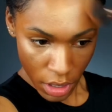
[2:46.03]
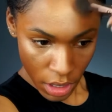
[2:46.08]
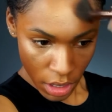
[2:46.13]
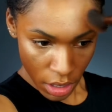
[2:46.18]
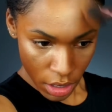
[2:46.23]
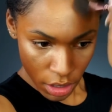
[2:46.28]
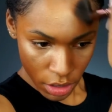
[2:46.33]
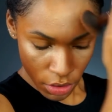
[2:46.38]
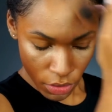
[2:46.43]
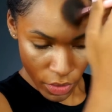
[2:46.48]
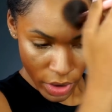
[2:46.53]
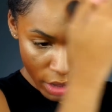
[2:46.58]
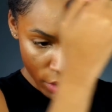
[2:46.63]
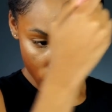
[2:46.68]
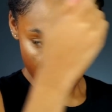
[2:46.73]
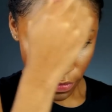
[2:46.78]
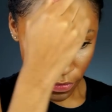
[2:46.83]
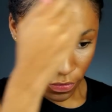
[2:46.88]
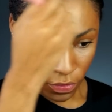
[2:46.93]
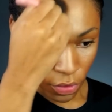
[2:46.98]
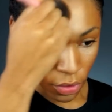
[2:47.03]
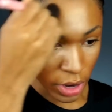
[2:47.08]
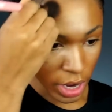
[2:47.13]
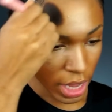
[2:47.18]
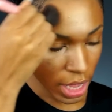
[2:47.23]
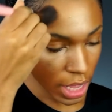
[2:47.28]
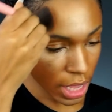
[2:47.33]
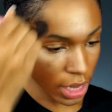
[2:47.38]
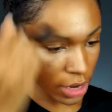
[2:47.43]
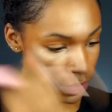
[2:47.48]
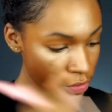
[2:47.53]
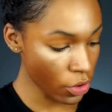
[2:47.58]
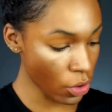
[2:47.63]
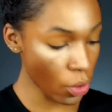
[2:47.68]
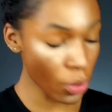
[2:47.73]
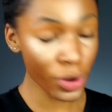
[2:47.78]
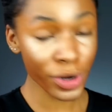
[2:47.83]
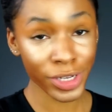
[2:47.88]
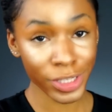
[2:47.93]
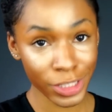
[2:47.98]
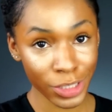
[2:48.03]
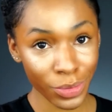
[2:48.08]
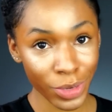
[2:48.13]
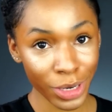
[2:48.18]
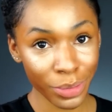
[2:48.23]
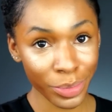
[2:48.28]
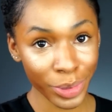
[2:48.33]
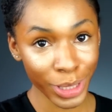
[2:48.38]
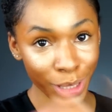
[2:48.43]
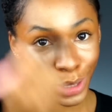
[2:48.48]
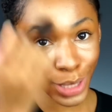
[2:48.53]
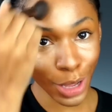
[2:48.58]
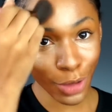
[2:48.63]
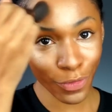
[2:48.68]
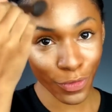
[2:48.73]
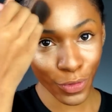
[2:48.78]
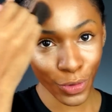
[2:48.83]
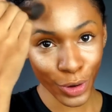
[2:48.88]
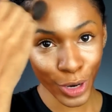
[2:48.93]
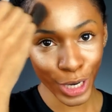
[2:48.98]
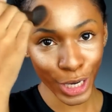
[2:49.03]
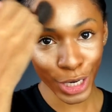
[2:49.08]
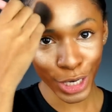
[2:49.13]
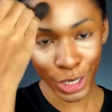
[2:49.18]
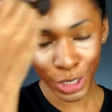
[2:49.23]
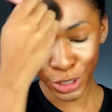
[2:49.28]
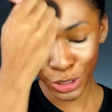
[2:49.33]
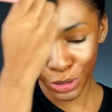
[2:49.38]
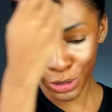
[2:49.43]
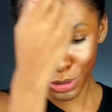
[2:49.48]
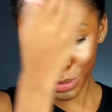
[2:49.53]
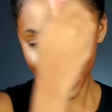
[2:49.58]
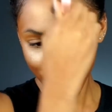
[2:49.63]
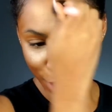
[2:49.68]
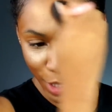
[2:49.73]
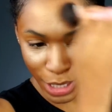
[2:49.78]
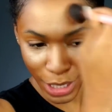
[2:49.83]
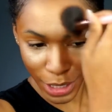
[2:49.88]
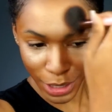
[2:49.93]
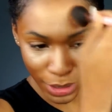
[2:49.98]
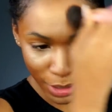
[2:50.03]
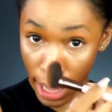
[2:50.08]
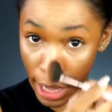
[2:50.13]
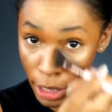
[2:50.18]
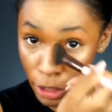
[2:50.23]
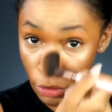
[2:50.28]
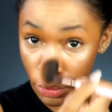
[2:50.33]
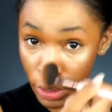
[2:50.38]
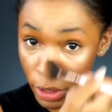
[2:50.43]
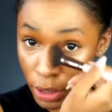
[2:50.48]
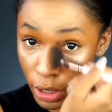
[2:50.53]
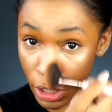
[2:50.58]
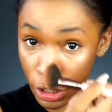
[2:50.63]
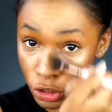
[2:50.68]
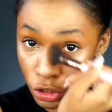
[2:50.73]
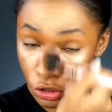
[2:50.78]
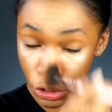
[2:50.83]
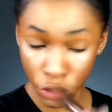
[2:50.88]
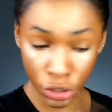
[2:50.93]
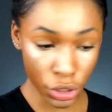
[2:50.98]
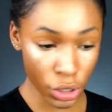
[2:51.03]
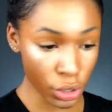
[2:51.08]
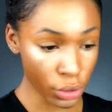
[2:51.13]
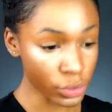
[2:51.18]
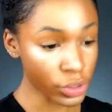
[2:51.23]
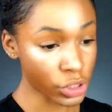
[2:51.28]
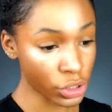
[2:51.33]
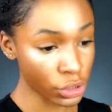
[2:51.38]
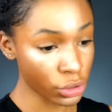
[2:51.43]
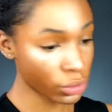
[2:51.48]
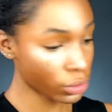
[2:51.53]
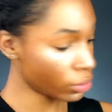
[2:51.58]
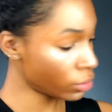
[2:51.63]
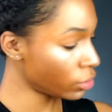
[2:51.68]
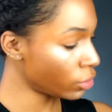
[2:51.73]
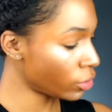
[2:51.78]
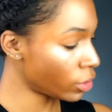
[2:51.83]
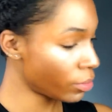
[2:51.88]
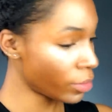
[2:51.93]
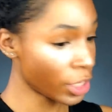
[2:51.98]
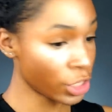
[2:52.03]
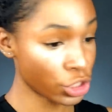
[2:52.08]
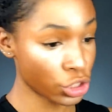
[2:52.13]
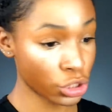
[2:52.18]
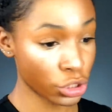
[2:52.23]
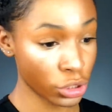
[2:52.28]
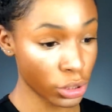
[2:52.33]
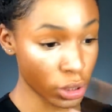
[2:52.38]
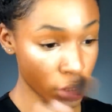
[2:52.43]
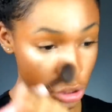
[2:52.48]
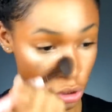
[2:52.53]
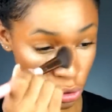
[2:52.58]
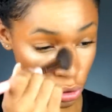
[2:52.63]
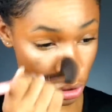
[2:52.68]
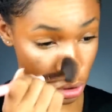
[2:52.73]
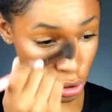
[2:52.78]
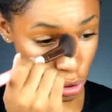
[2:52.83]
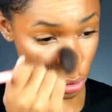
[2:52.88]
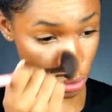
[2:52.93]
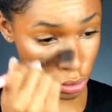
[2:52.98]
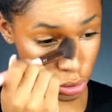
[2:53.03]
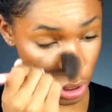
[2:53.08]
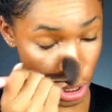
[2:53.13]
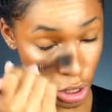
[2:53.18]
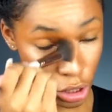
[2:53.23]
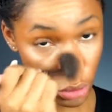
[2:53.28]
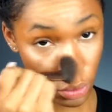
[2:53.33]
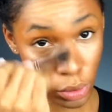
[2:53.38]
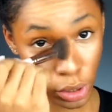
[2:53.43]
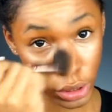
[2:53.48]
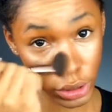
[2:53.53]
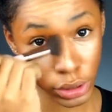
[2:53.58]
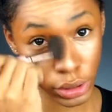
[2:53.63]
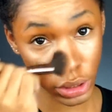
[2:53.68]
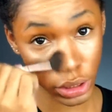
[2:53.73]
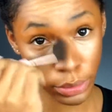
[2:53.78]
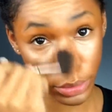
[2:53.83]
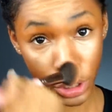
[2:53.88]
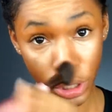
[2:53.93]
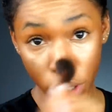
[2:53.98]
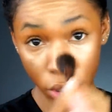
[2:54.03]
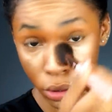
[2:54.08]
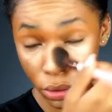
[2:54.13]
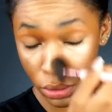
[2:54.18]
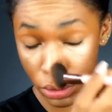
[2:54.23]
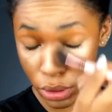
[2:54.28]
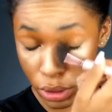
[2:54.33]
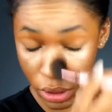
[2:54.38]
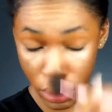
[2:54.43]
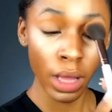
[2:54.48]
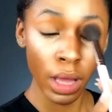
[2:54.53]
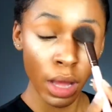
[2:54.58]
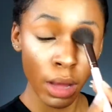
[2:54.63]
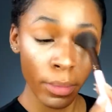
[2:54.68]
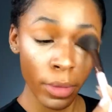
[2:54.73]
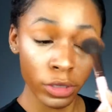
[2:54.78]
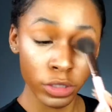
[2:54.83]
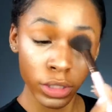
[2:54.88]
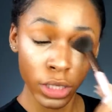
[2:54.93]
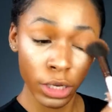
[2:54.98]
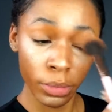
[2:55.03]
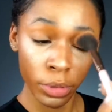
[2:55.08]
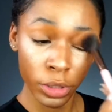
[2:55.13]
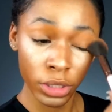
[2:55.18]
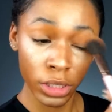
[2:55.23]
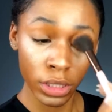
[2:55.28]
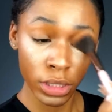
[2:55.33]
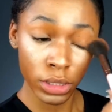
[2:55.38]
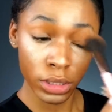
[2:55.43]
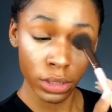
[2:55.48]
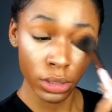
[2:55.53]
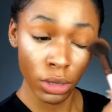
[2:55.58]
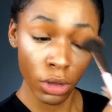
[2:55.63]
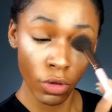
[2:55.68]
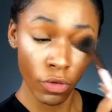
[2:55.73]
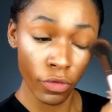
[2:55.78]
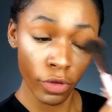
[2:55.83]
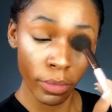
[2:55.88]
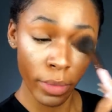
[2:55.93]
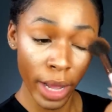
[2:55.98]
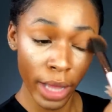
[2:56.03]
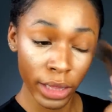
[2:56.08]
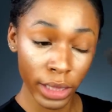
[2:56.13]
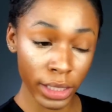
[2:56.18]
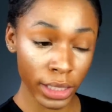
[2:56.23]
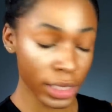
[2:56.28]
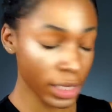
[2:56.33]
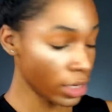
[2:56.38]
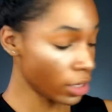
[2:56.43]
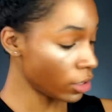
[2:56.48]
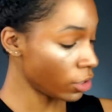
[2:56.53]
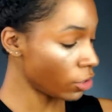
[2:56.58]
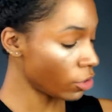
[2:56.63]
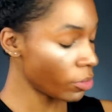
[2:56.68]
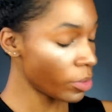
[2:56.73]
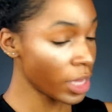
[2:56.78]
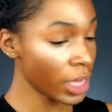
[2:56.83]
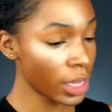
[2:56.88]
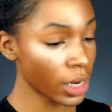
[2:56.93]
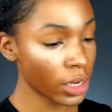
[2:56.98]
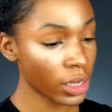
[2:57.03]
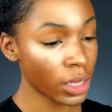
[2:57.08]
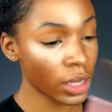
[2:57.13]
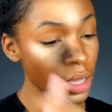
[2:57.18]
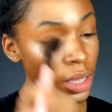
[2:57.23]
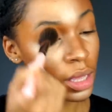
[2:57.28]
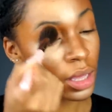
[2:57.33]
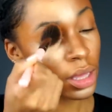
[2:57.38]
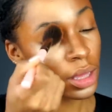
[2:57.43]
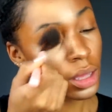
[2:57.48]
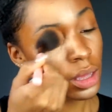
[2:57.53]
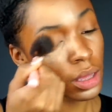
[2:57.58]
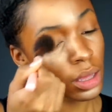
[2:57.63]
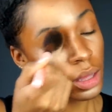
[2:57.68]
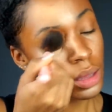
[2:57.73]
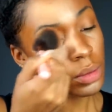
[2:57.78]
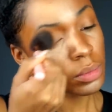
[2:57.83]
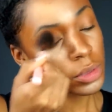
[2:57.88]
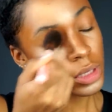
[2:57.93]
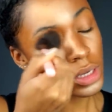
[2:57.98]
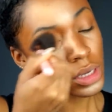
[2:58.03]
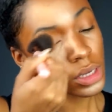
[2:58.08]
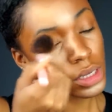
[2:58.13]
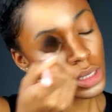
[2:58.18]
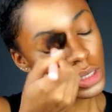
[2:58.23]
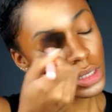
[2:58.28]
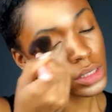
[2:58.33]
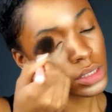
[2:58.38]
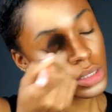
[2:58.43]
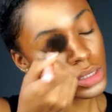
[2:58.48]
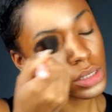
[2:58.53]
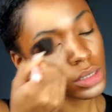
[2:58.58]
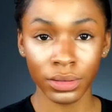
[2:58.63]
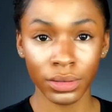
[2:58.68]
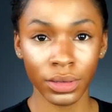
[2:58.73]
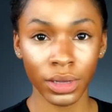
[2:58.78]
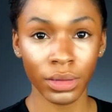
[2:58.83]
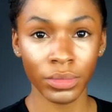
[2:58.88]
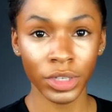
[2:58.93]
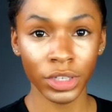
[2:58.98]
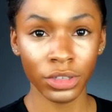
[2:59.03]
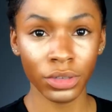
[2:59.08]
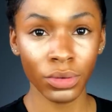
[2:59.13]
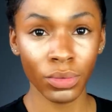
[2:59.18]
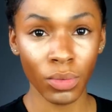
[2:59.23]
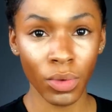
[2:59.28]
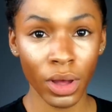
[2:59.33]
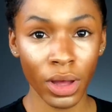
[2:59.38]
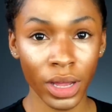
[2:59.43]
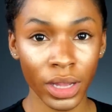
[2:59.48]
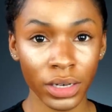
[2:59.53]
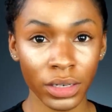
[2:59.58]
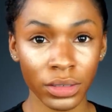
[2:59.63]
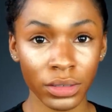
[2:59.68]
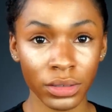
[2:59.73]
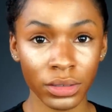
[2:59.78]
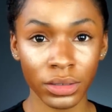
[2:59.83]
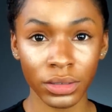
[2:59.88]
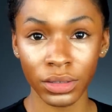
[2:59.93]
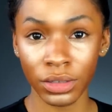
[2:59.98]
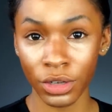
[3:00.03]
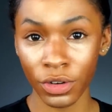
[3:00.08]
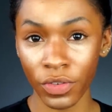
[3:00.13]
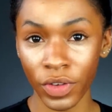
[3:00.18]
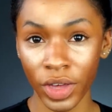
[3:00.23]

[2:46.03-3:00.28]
and around the forehead, of course. You wanna blend that forehead in, you know what I'm saying? And you wanna contour your nose too. You wanna make sure you contour your nose, okay? You want a slimmer nose. I'm also gonna put this over my lid a little bit because, I mean, you want your